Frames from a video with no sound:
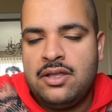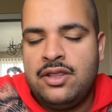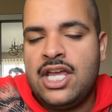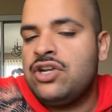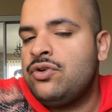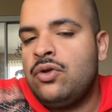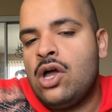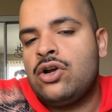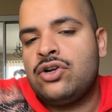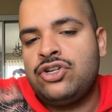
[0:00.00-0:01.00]
that you're no
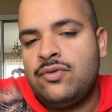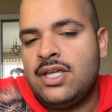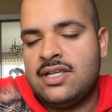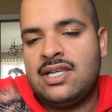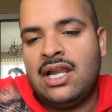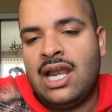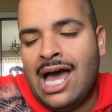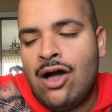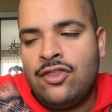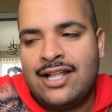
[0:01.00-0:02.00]
longer doing this and
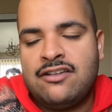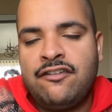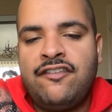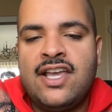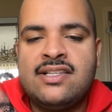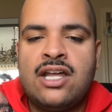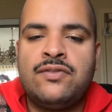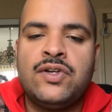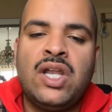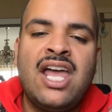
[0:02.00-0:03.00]
allow that to phase out of
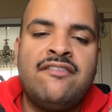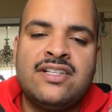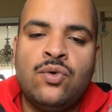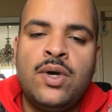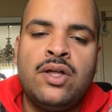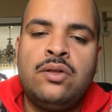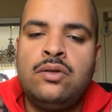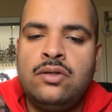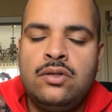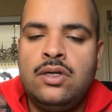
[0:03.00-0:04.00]
your life as it will.
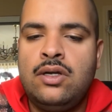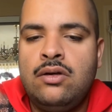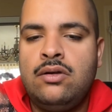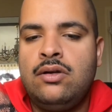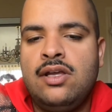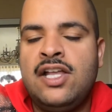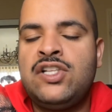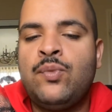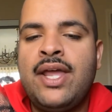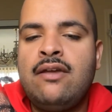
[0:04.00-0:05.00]
It's
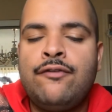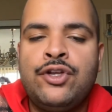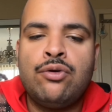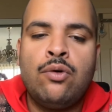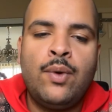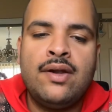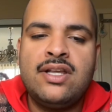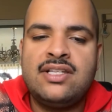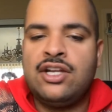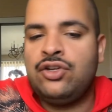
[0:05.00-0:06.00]
waiting for
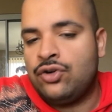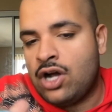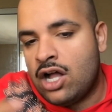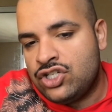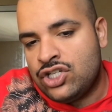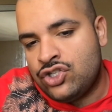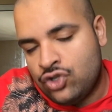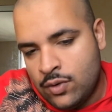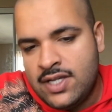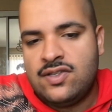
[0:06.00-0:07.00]
awareness and your conscious
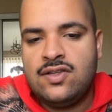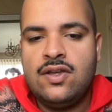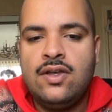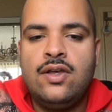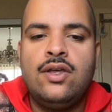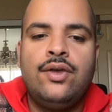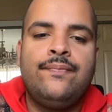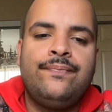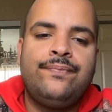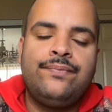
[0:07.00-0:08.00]
choice
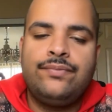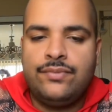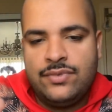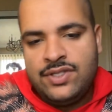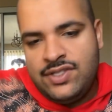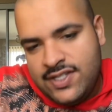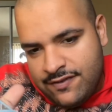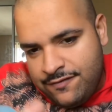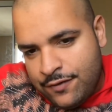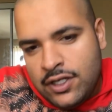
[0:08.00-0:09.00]

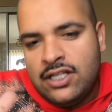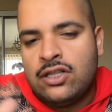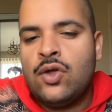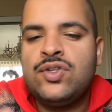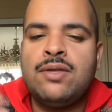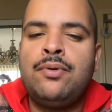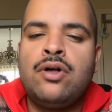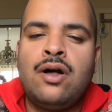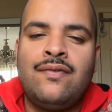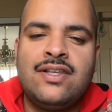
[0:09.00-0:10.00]
to fully close the
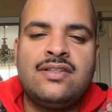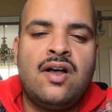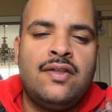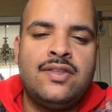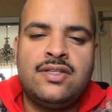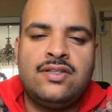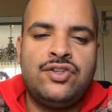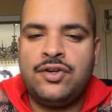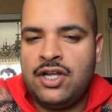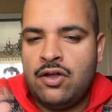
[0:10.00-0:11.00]
book on this
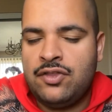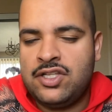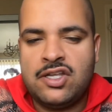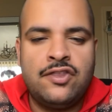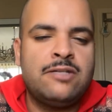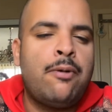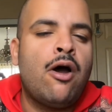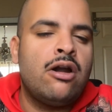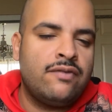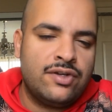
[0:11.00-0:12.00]
journey, on this
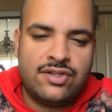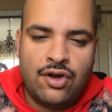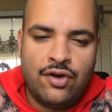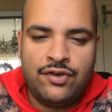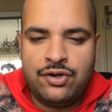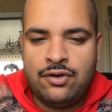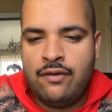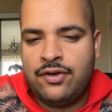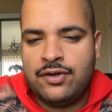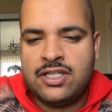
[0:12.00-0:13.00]
part of
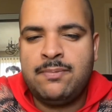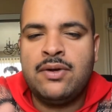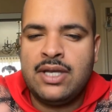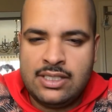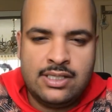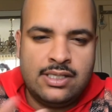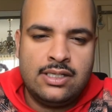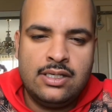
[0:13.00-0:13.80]
your experience.